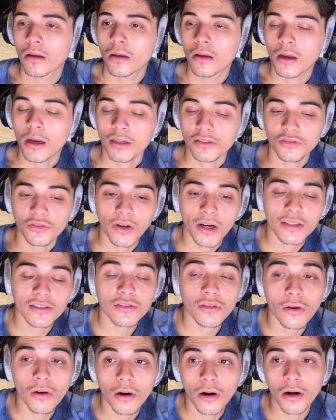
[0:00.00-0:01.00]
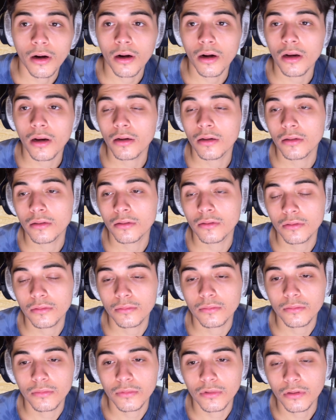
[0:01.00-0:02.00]
I tried so hard
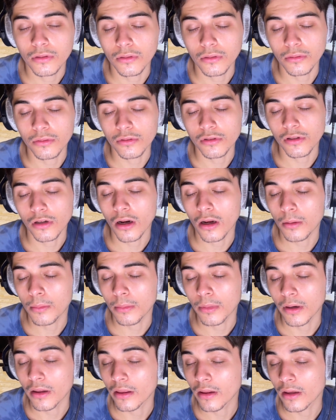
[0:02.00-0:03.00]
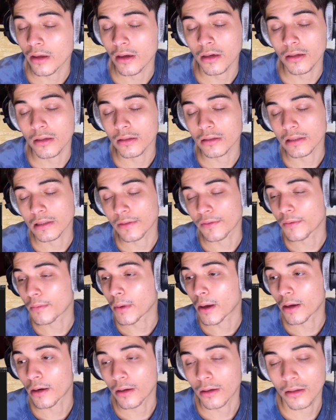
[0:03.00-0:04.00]
to lose it all, but in the end, it doesn't even
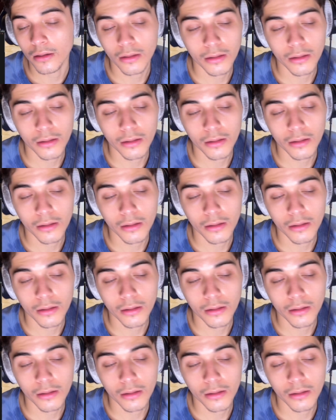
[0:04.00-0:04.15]
matter.